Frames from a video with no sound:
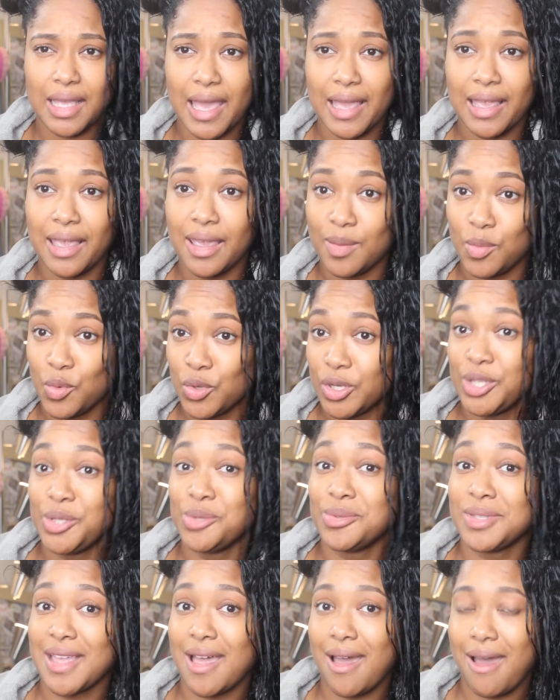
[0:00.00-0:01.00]
I am going to
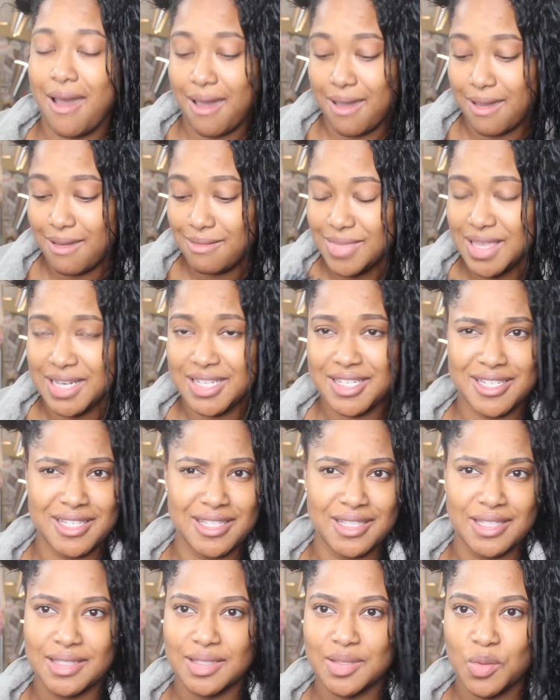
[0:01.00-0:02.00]
use hot. That's
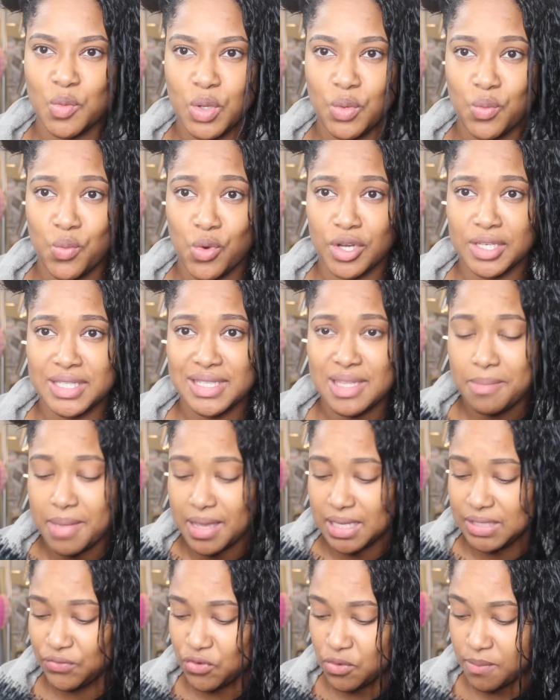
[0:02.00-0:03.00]
just what works the
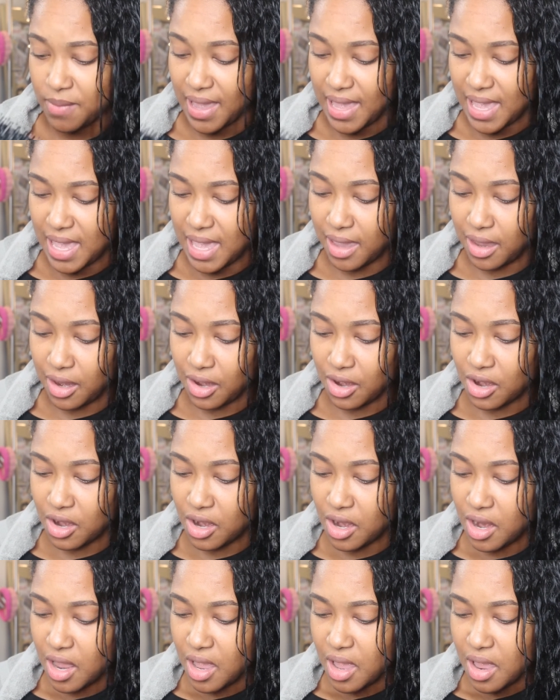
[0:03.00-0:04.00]
best for my
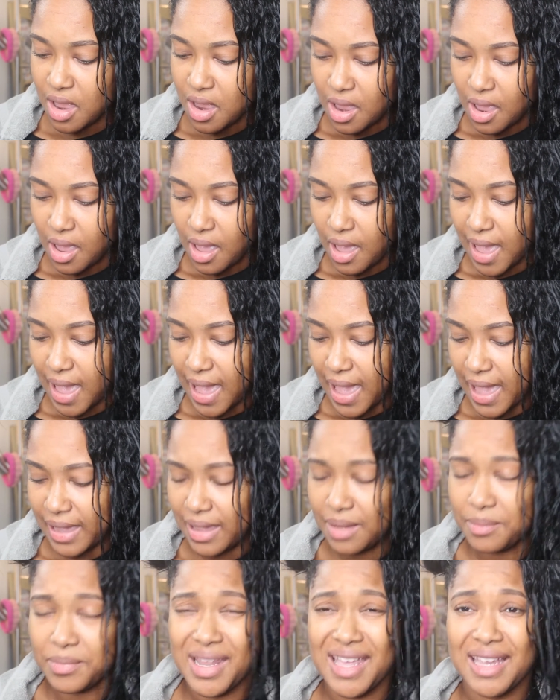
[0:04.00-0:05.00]
hair. I
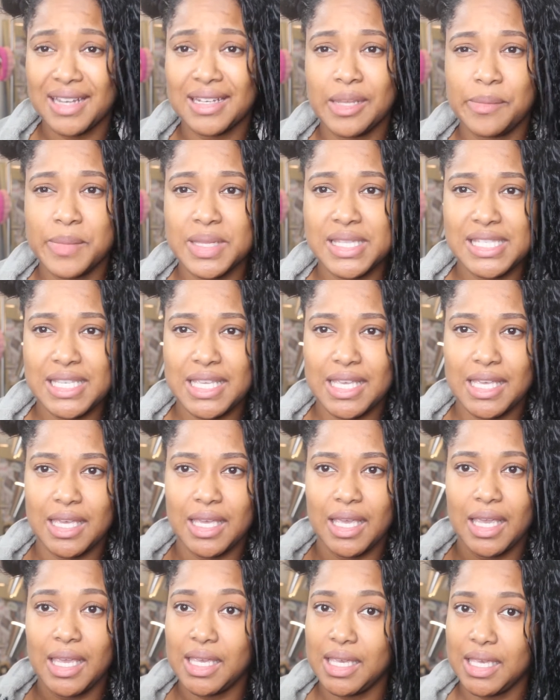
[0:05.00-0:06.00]
am like
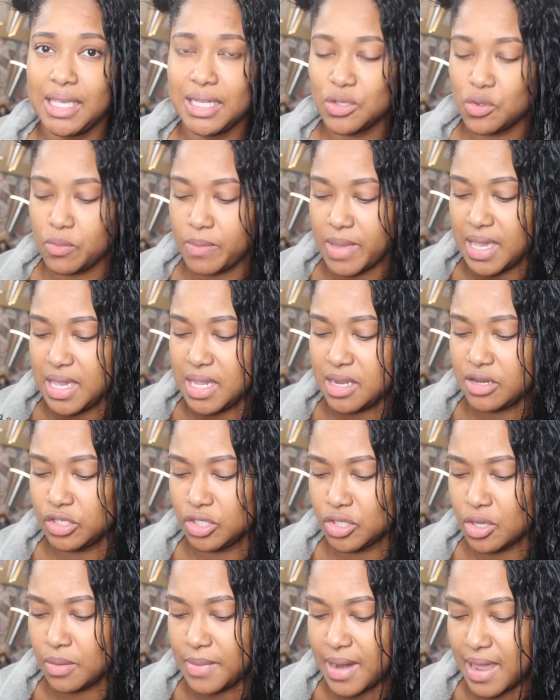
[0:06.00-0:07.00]
limiting heat on my hair,
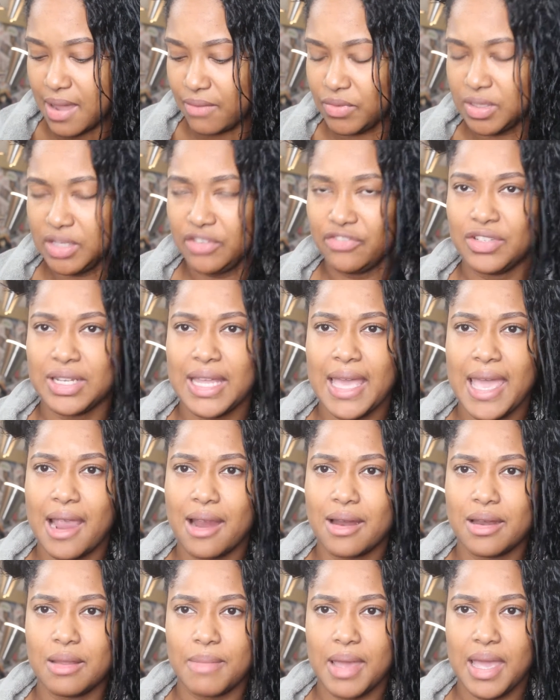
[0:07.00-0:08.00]
so I'm not really flat
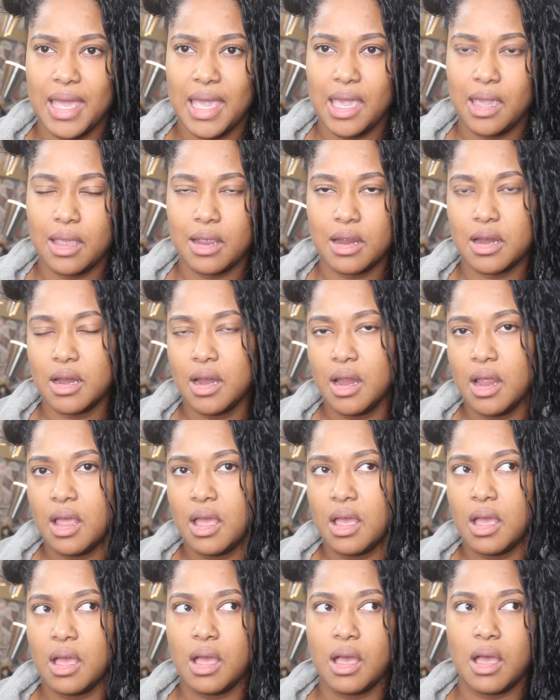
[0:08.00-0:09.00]
ironing my hair
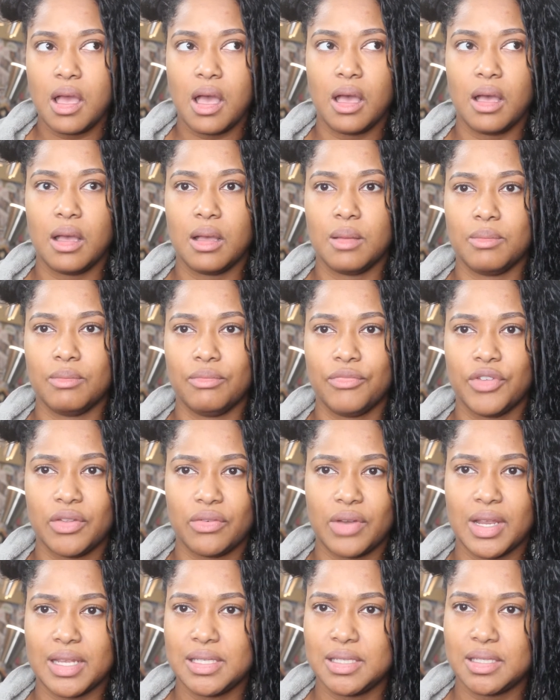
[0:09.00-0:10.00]
for the
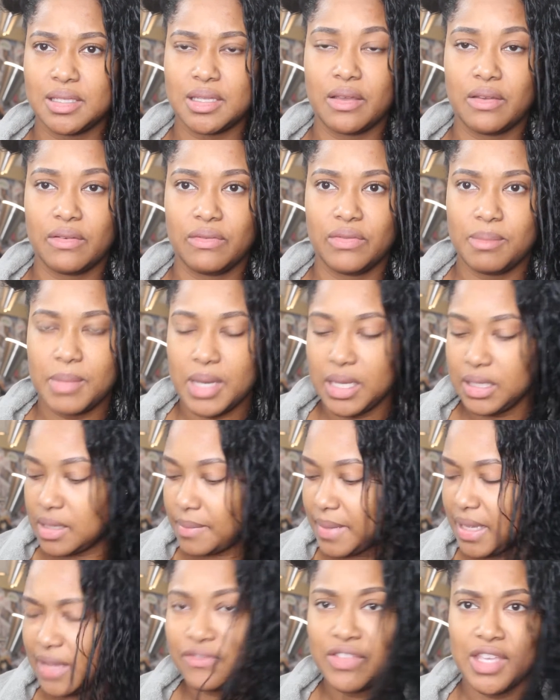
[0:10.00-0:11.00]
rest of the month,
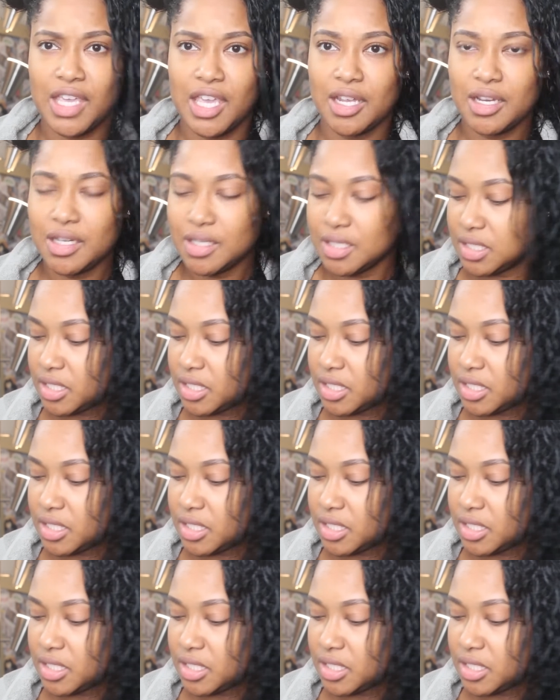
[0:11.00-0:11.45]
of the year.